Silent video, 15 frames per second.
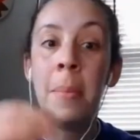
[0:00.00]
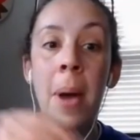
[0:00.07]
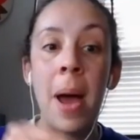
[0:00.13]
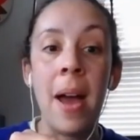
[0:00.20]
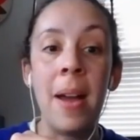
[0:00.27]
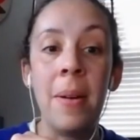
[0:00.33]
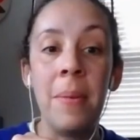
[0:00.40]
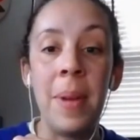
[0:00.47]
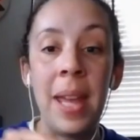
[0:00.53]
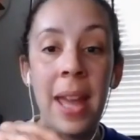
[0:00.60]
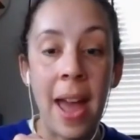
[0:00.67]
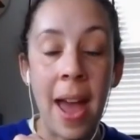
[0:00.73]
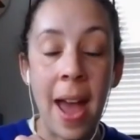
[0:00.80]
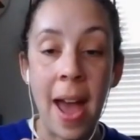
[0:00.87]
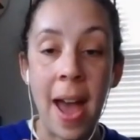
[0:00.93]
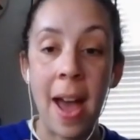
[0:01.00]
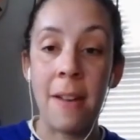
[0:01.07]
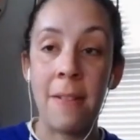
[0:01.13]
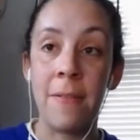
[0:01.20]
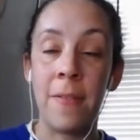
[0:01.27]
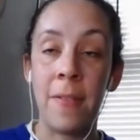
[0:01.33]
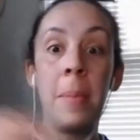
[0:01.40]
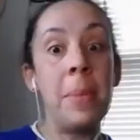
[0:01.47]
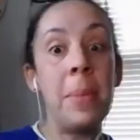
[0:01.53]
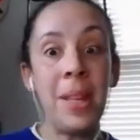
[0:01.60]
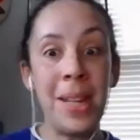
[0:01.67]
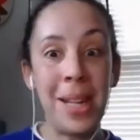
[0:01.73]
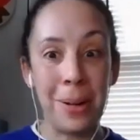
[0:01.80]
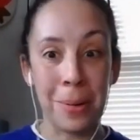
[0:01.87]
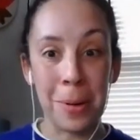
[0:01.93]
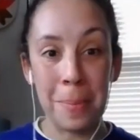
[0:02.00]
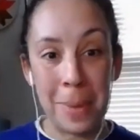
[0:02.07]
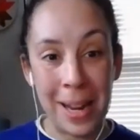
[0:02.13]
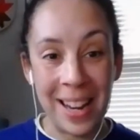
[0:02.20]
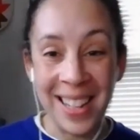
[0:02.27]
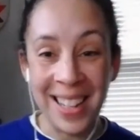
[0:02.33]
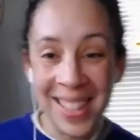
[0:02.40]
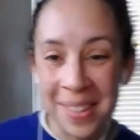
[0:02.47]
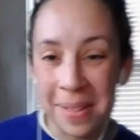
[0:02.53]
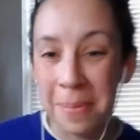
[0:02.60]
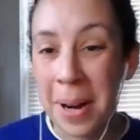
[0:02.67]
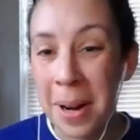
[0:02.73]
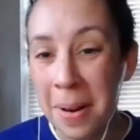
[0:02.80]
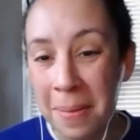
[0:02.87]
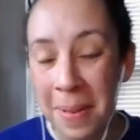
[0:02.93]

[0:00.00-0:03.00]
but we have ability groupings where